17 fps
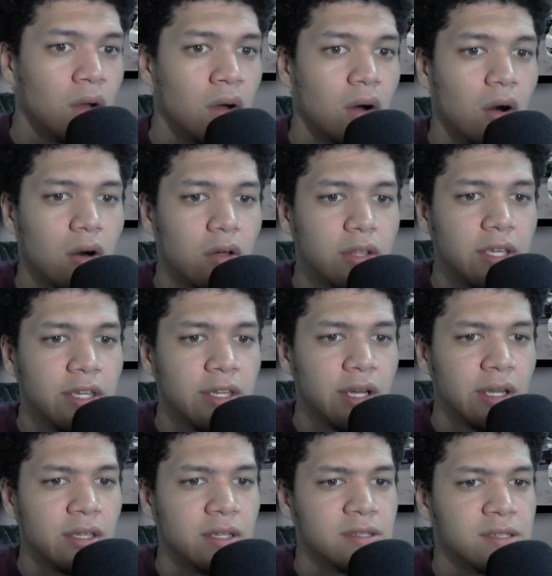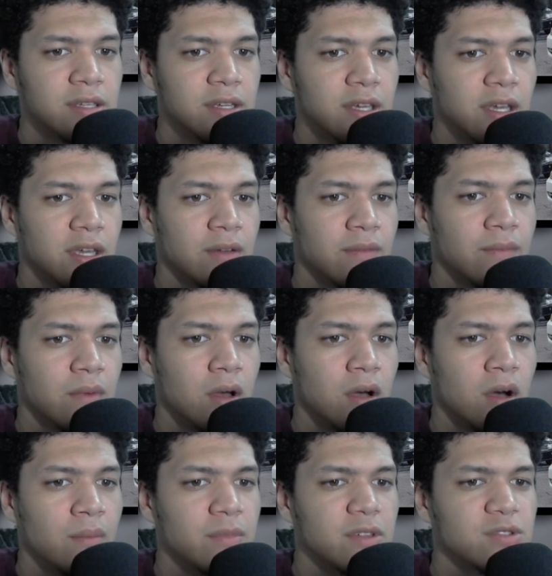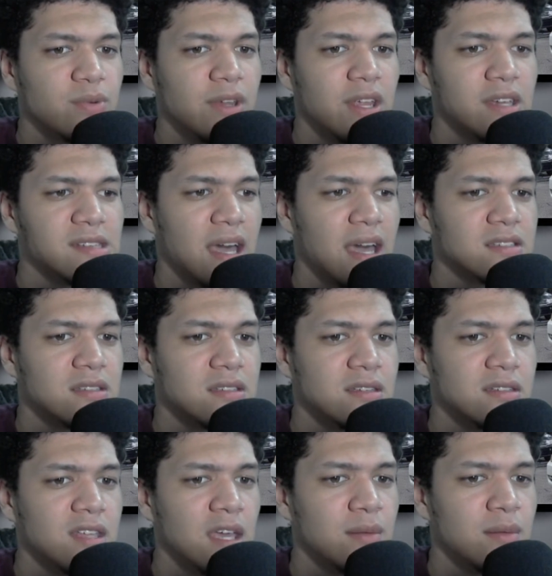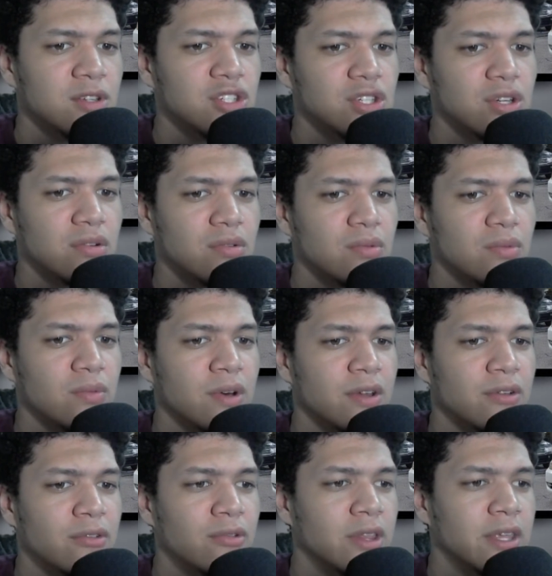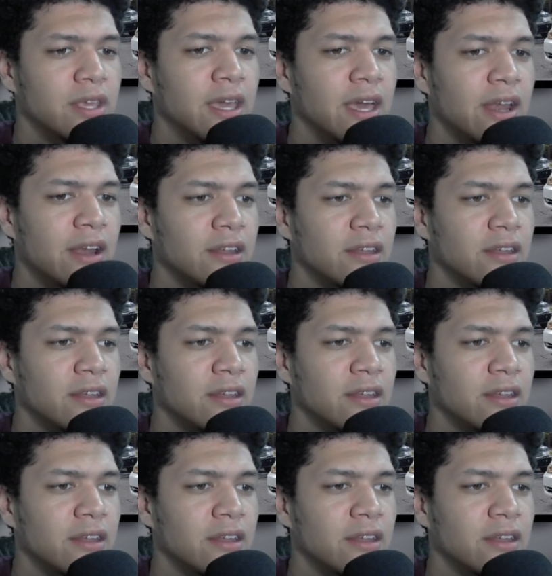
All E90s today. This one has accident damage. You don't want to really get in